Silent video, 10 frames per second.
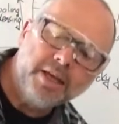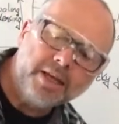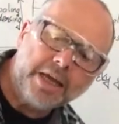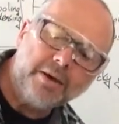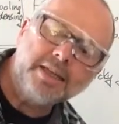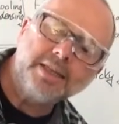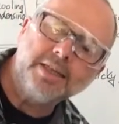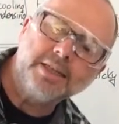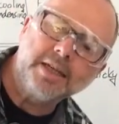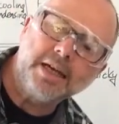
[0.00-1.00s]
Now, as it
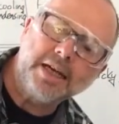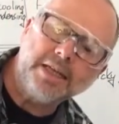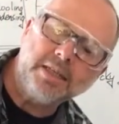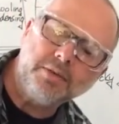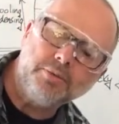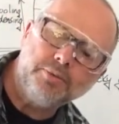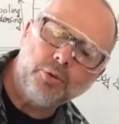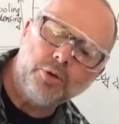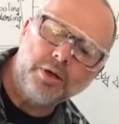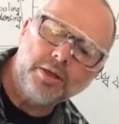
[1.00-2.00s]
is at
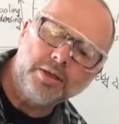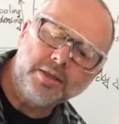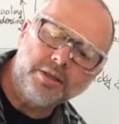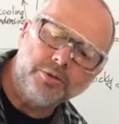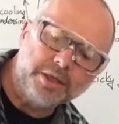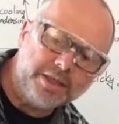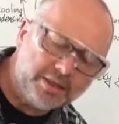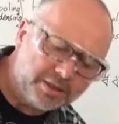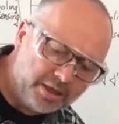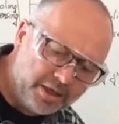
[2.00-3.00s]
84
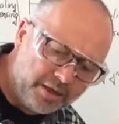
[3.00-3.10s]
degrees,